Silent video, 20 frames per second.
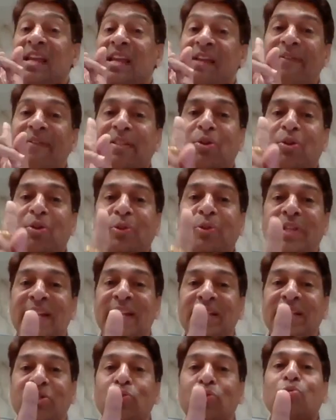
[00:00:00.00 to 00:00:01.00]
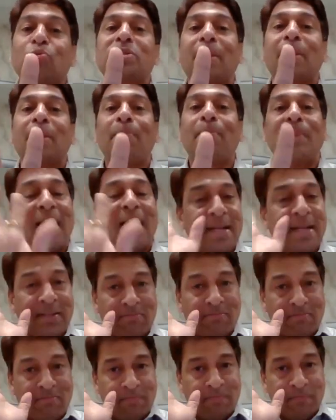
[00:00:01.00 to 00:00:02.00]
bill, even though there is two supply
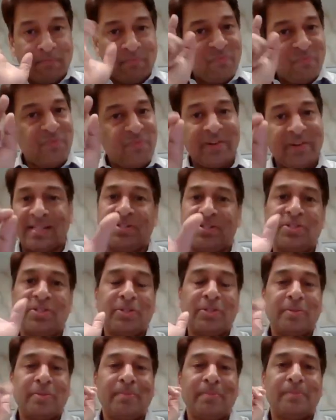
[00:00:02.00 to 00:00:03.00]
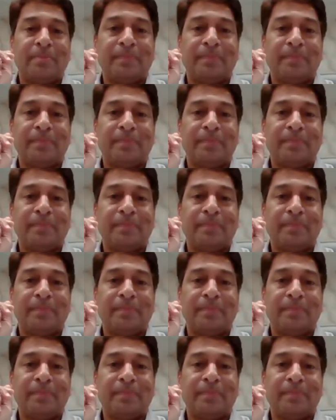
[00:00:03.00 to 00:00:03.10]
first.